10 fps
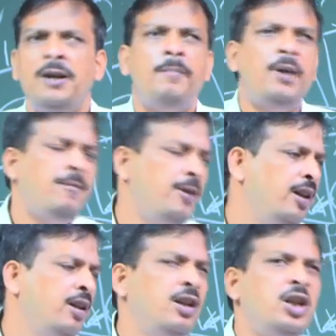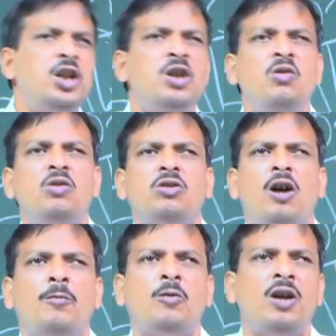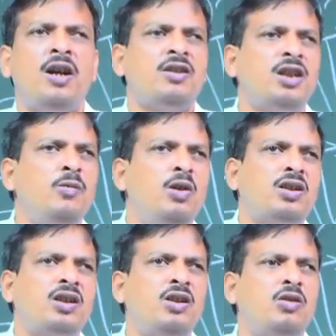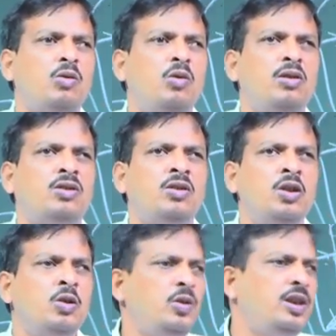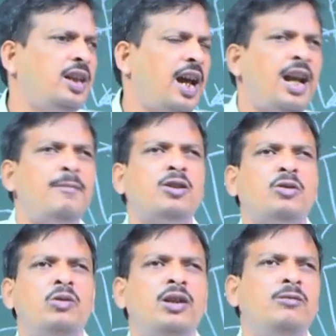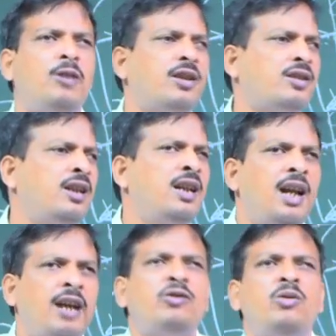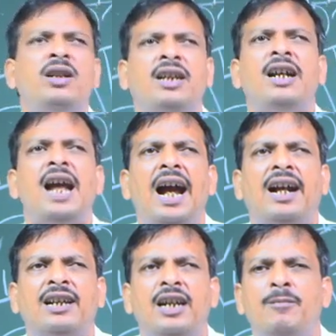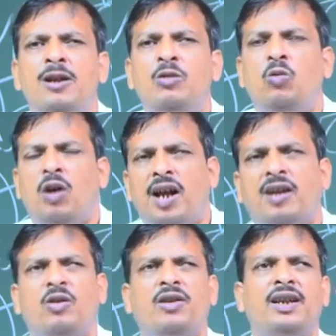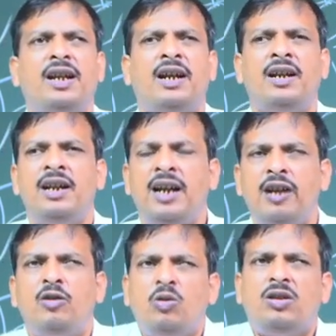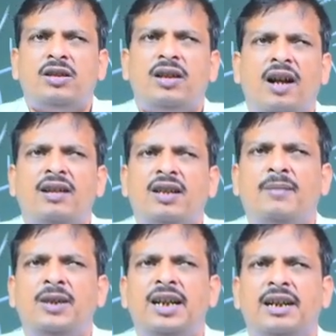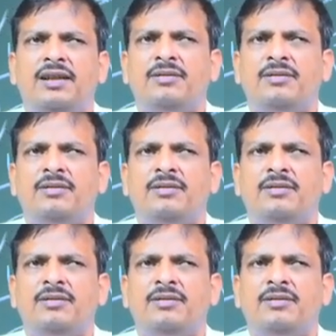maybe new software, simulation tools which can have a student version and student can actively work on there and learn something.